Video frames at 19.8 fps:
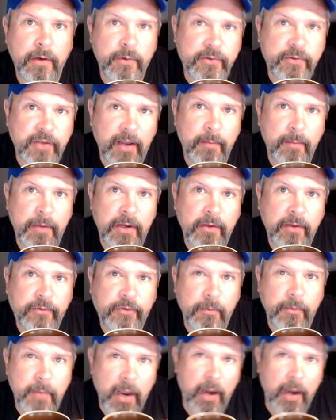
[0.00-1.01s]
your assignment is
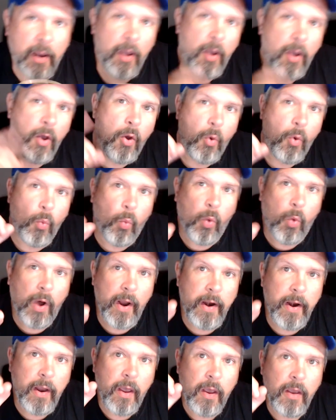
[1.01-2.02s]
to make
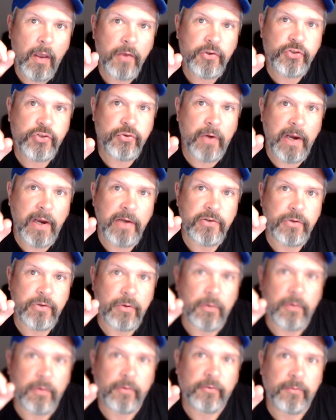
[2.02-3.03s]
one
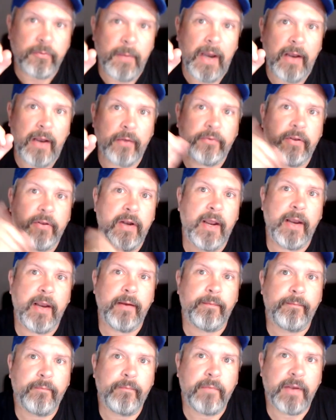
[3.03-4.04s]
stranger smile today.
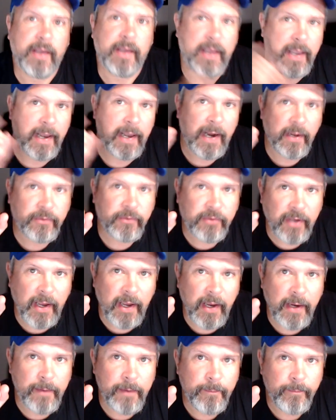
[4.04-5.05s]
Get
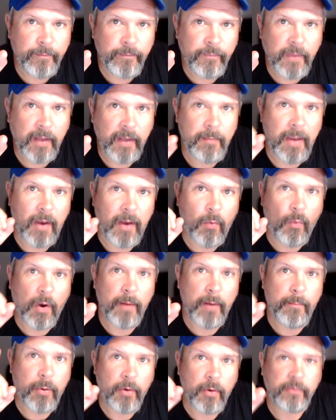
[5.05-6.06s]
outside and make
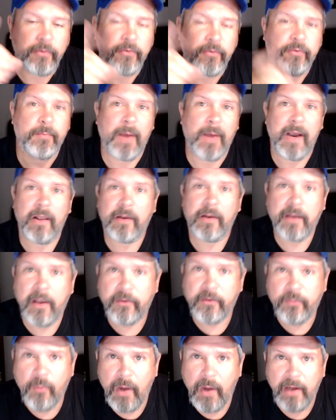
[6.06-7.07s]
one person smile. And
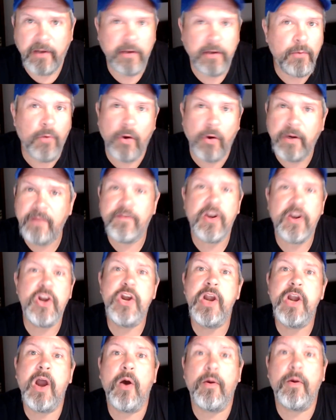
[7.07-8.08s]
guess what? You won't
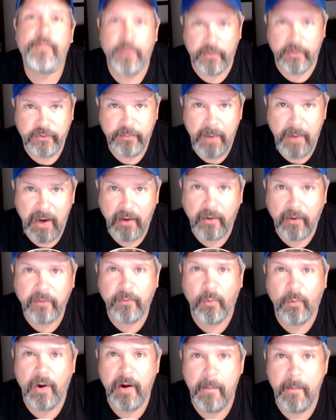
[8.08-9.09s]
even know if they're smiling because
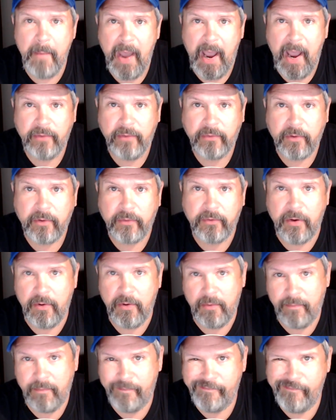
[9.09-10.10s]
they're wearing a mask.
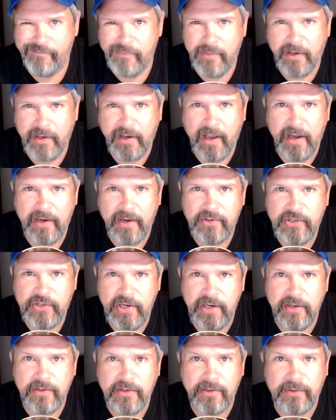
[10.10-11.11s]
So you can kind of
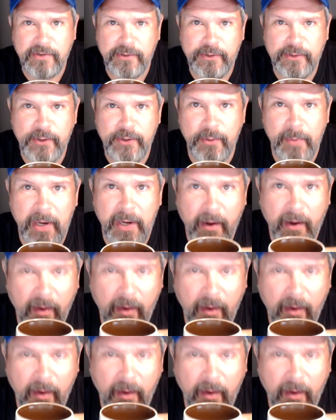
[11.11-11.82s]
cheat and just assume